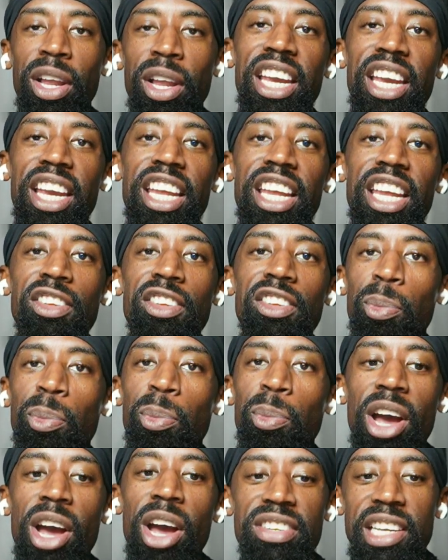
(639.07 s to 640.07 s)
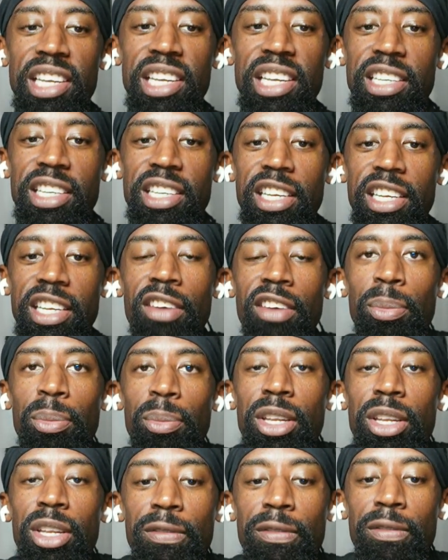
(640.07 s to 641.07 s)
It is the private sector. The government
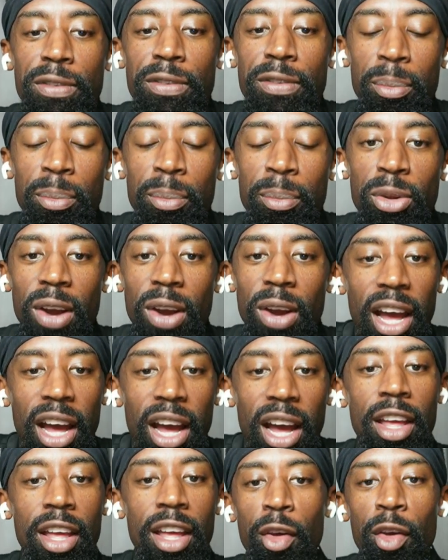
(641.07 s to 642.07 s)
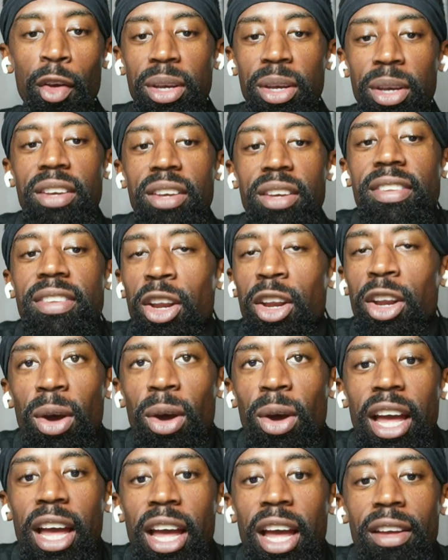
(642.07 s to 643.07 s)
didn't fumble the rock because they don't
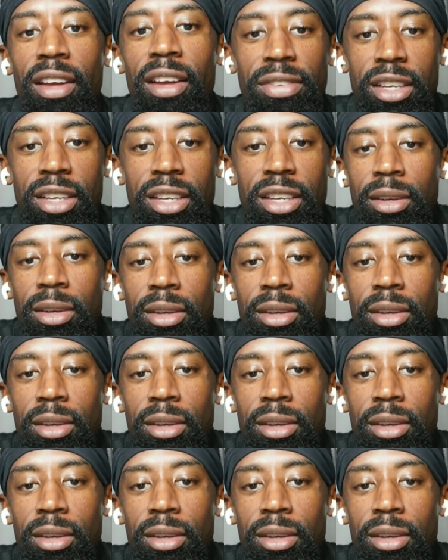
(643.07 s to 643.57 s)
have any